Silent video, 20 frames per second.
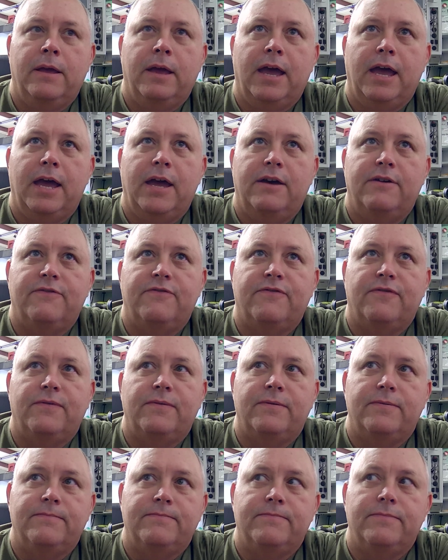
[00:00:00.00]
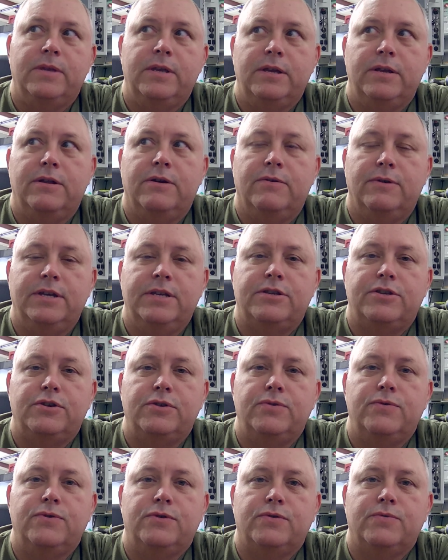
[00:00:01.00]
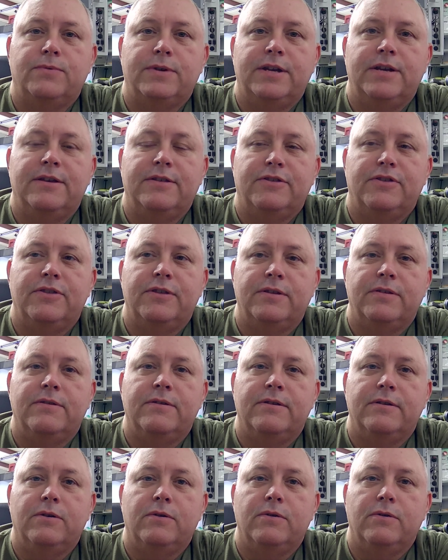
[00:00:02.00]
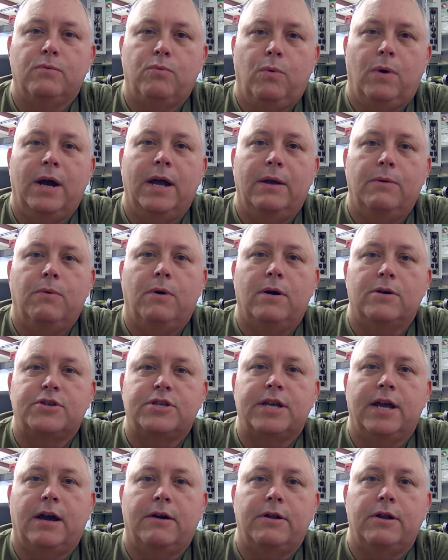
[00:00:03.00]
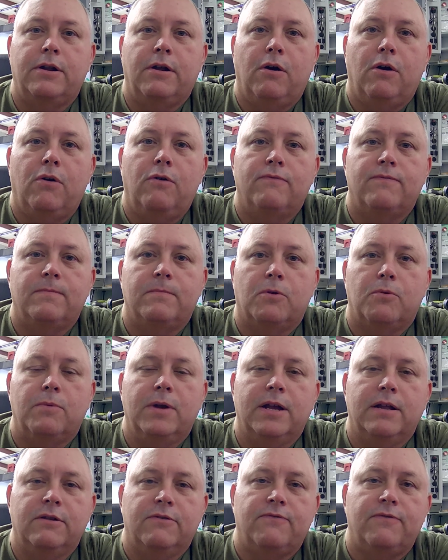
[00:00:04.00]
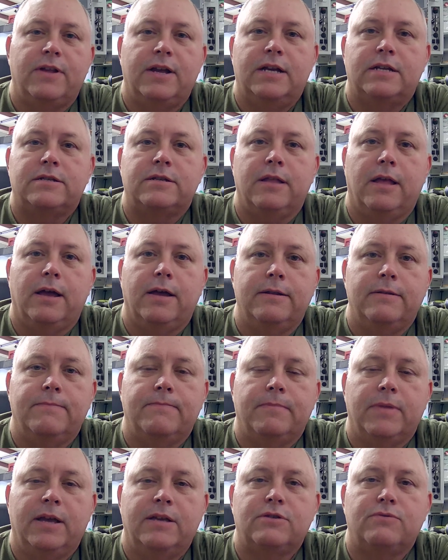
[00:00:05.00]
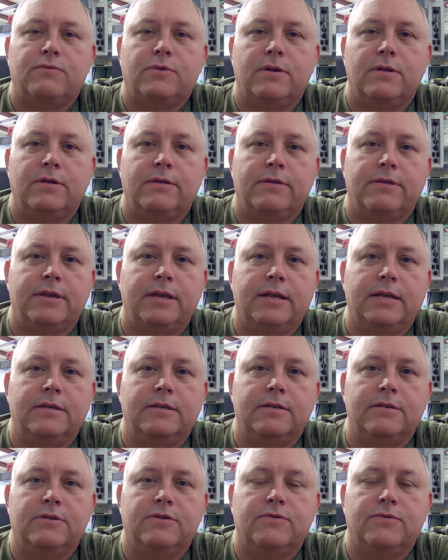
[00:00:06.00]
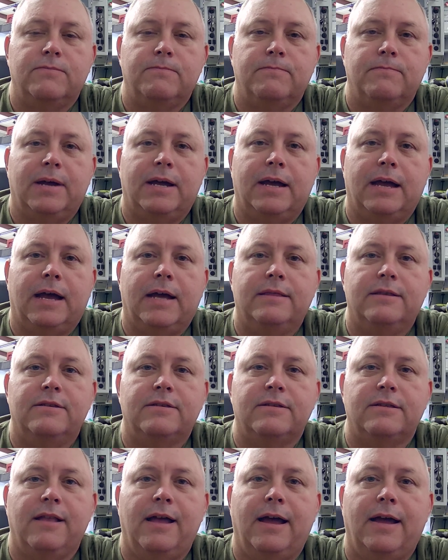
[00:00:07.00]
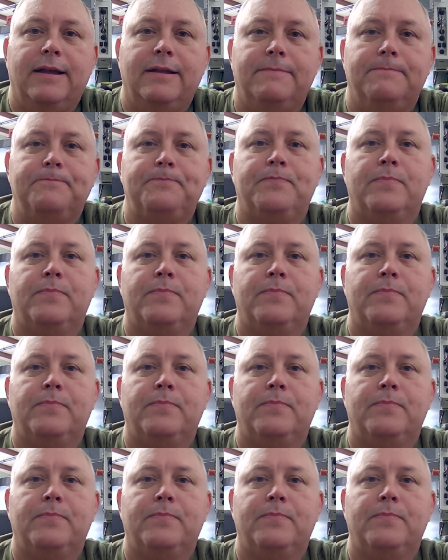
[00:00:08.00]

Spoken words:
have, issues with whitewash out and all from a regular flashlight. That's one of the things that's behind this light,